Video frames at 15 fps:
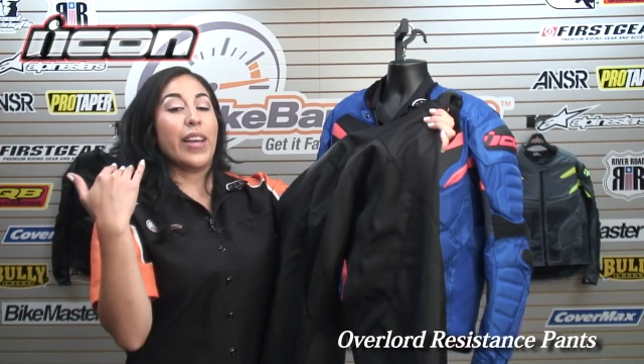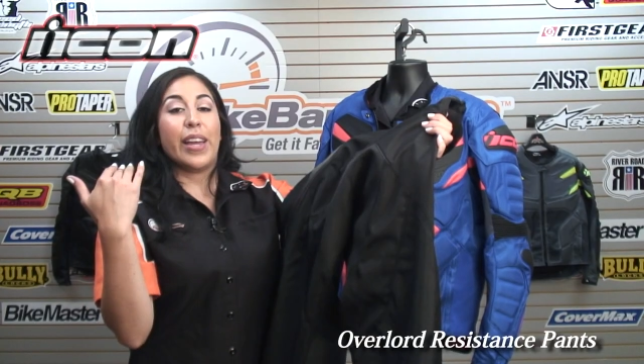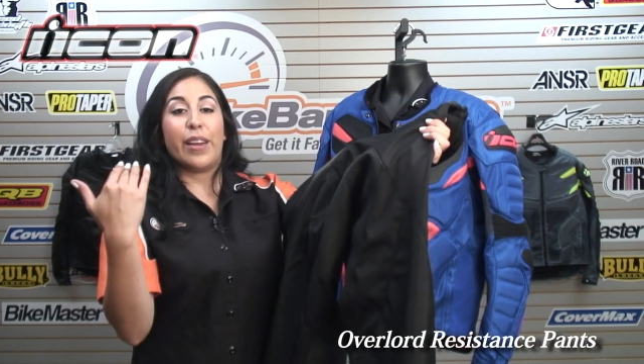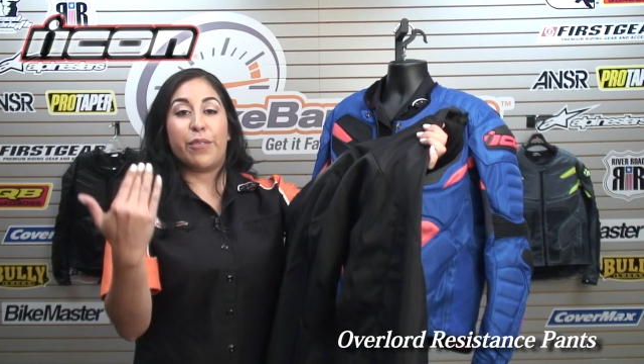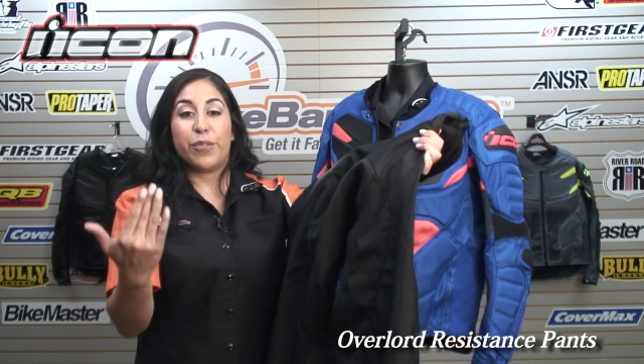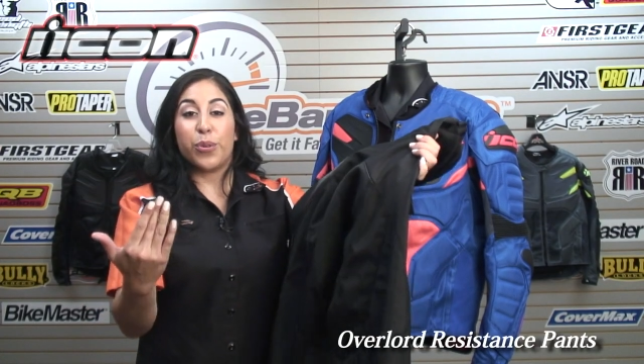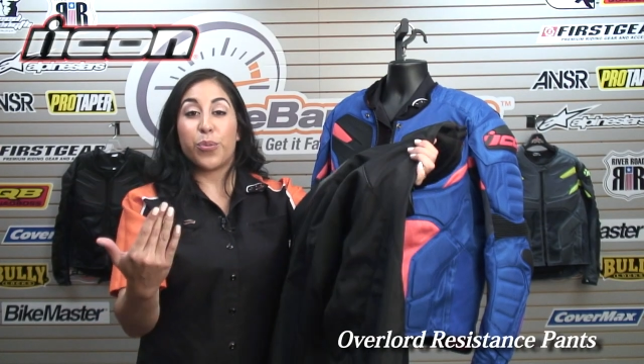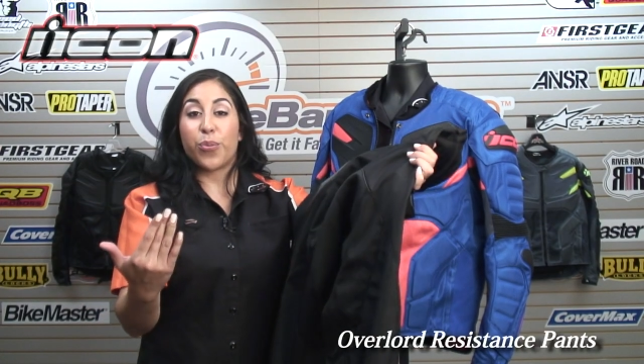
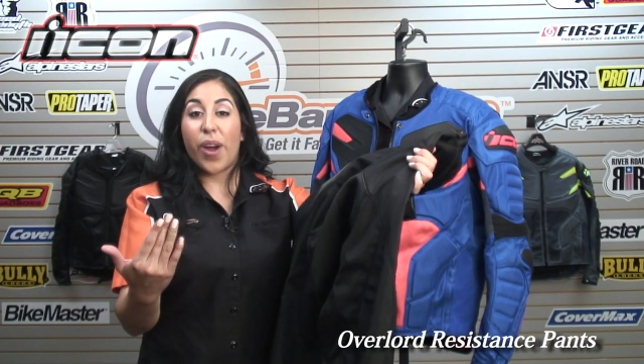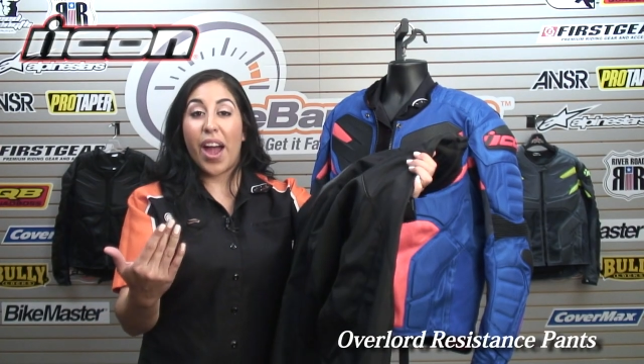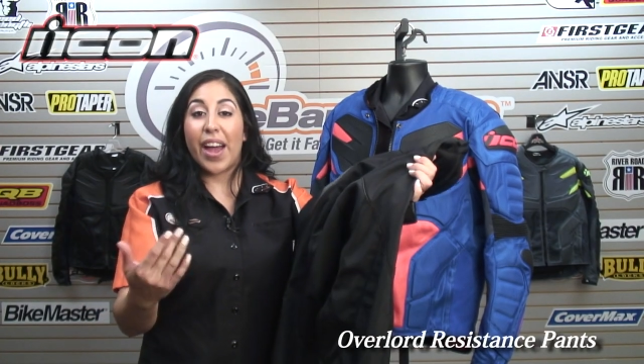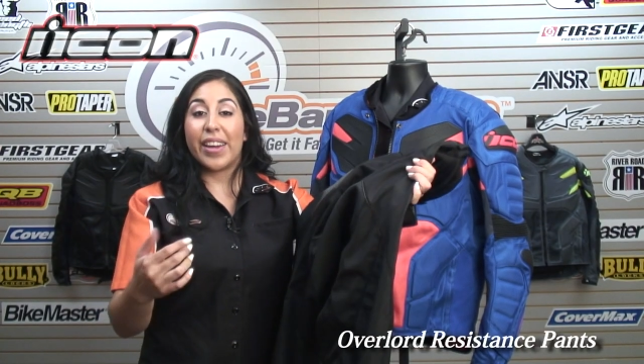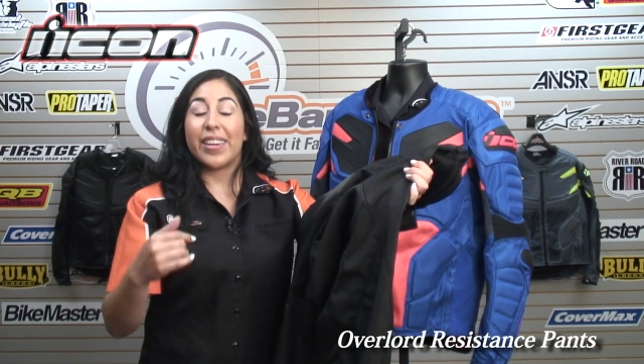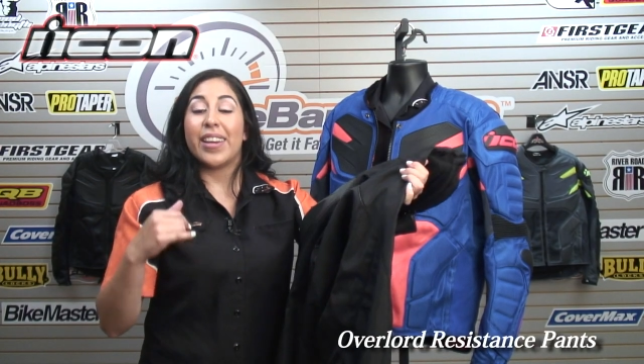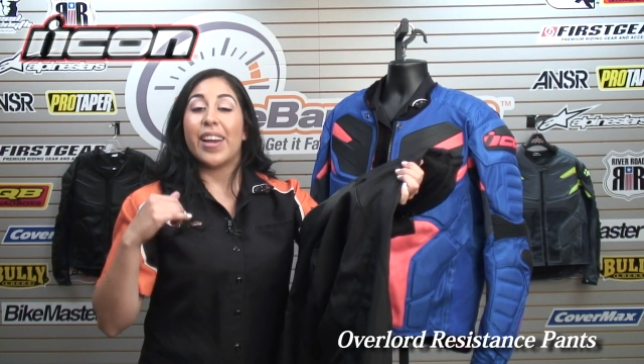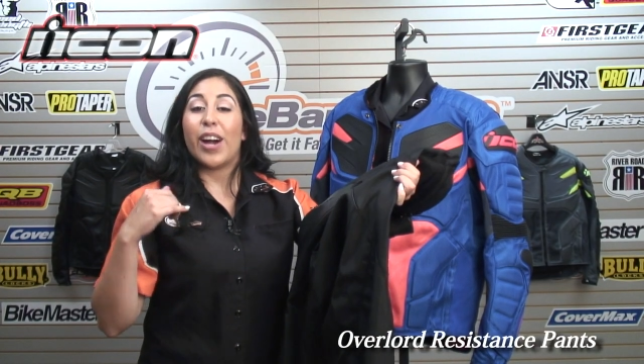If you
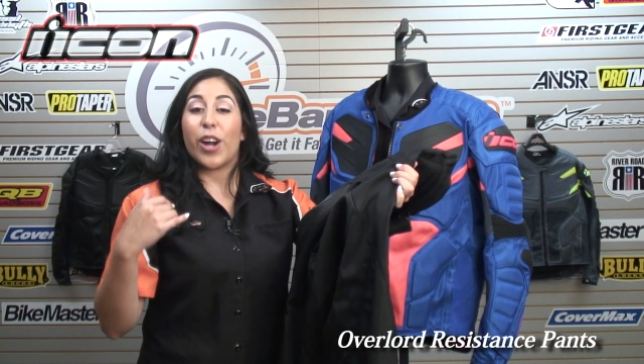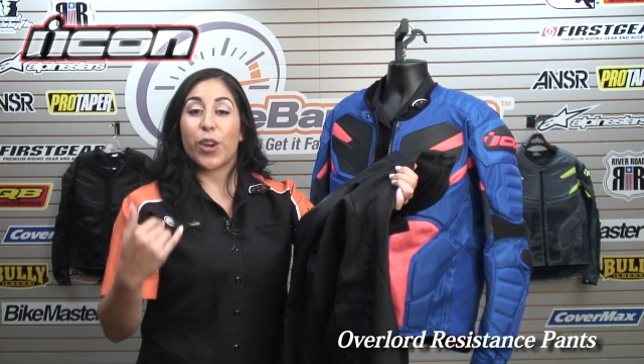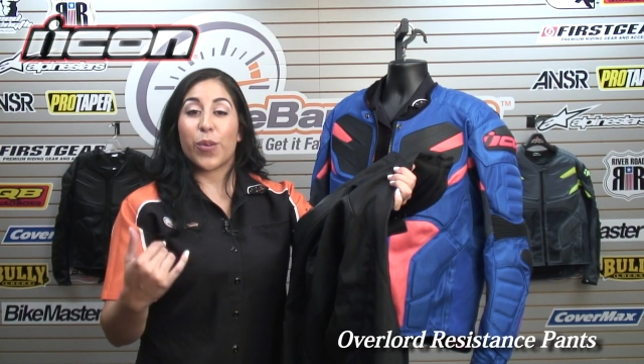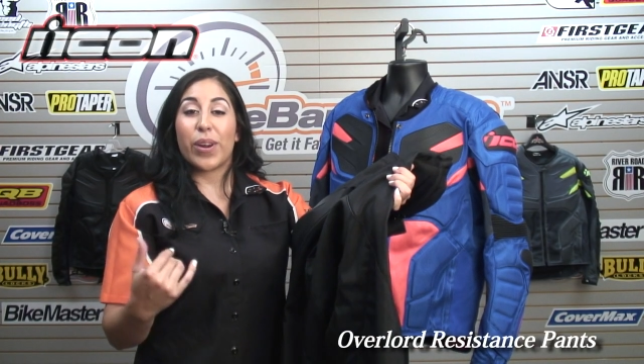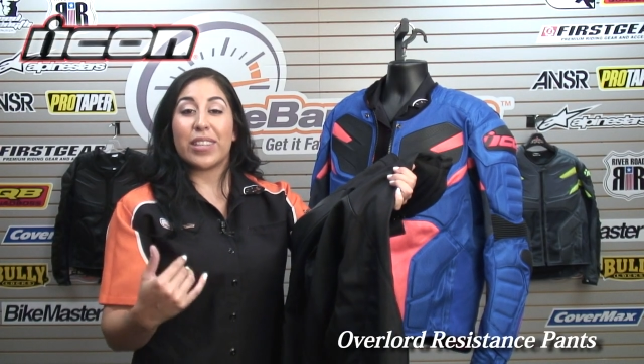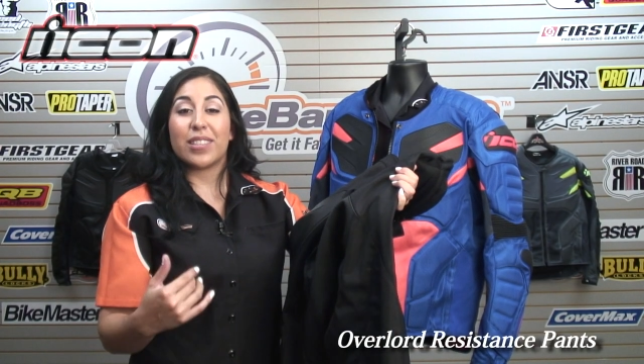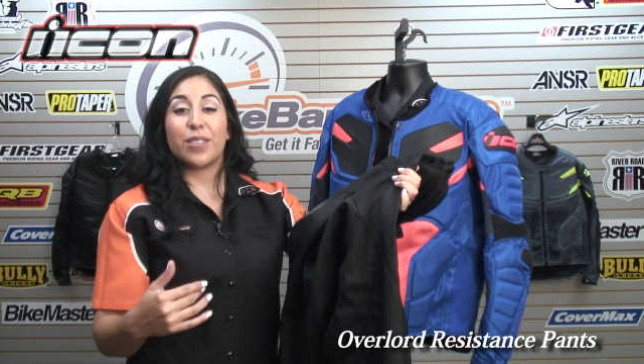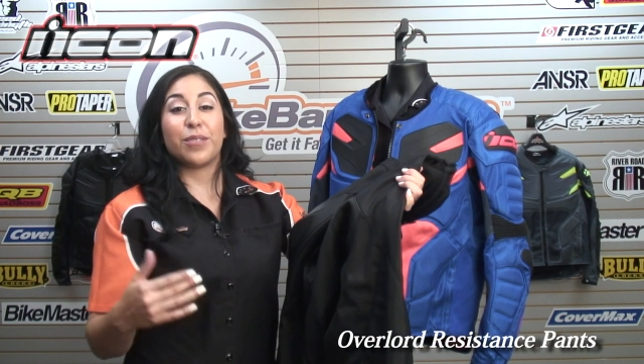ride
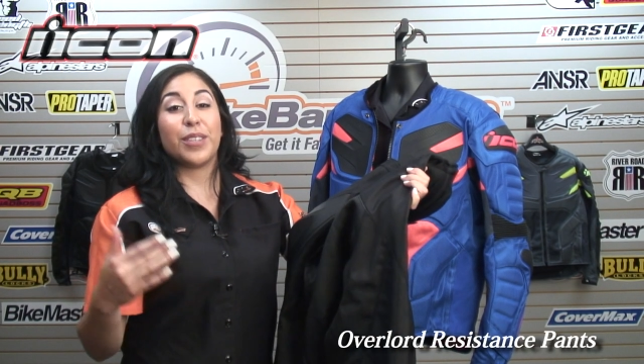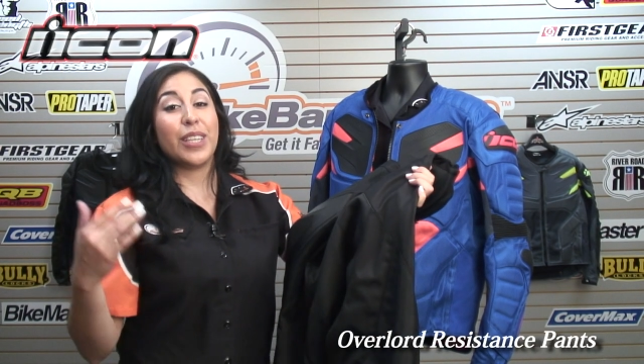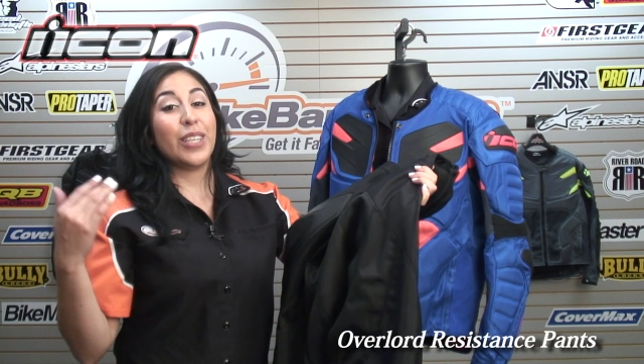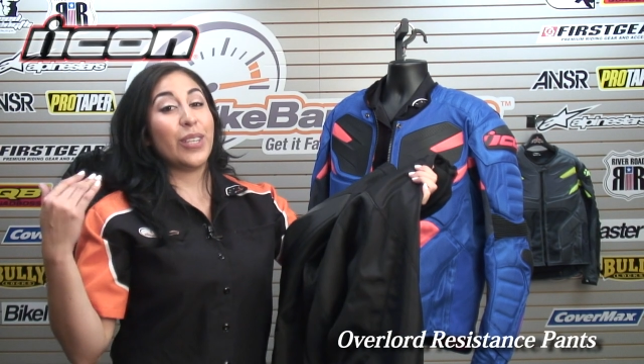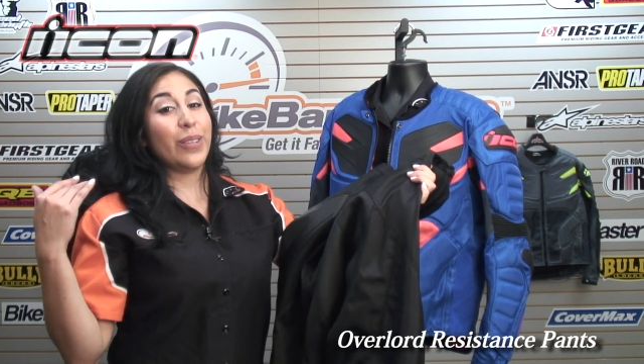aggressively,